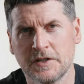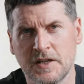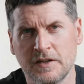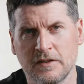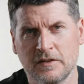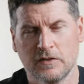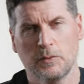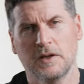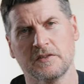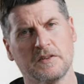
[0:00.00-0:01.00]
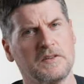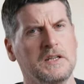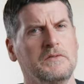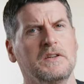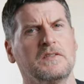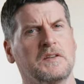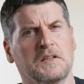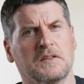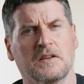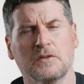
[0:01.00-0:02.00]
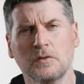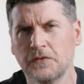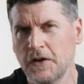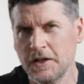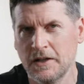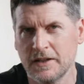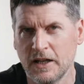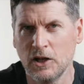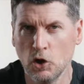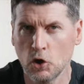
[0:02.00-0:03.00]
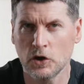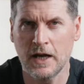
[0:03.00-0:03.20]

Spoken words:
settings as well as the TV settings, I don't find that they look